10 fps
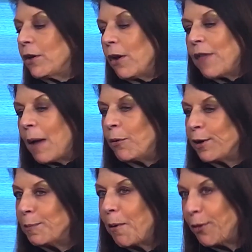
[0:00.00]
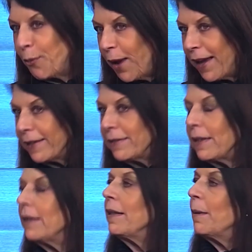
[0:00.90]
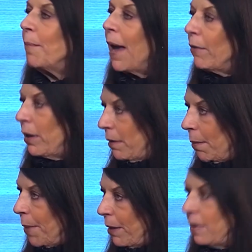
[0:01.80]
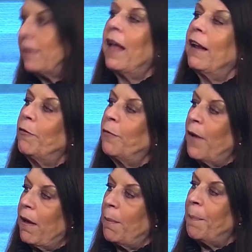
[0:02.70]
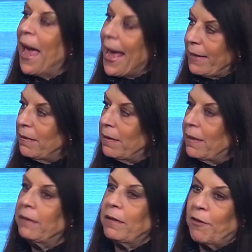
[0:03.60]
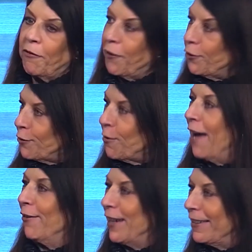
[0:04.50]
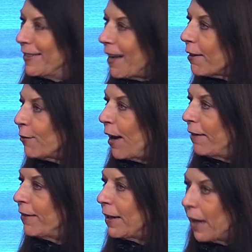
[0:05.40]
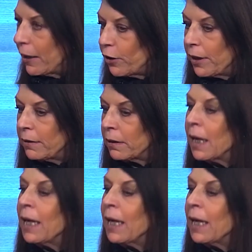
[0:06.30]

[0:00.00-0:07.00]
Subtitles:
that works both ways. In the months that have passed since the first round and second round of the elections,